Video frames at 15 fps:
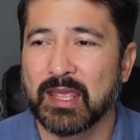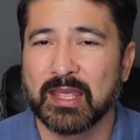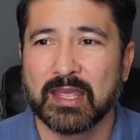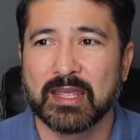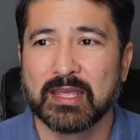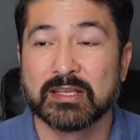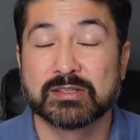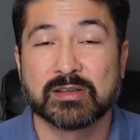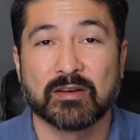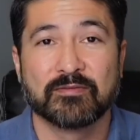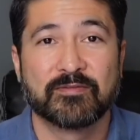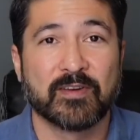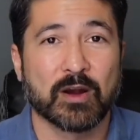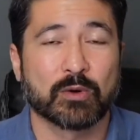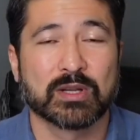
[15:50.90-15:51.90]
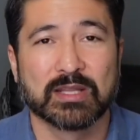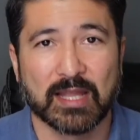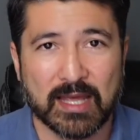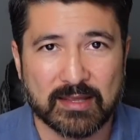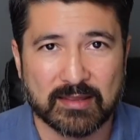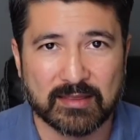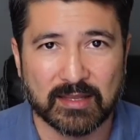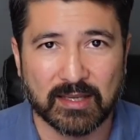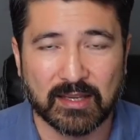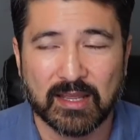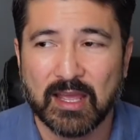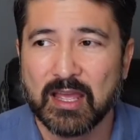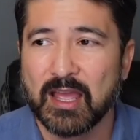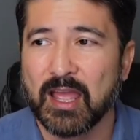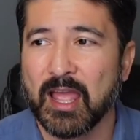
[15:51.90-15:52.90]
is very lengthy.
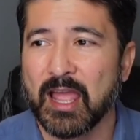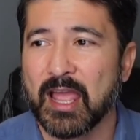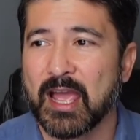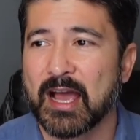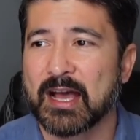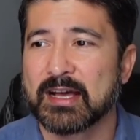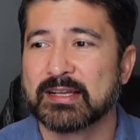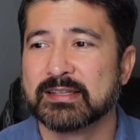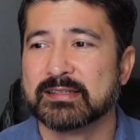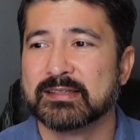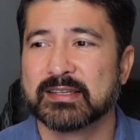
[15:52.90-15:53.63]
And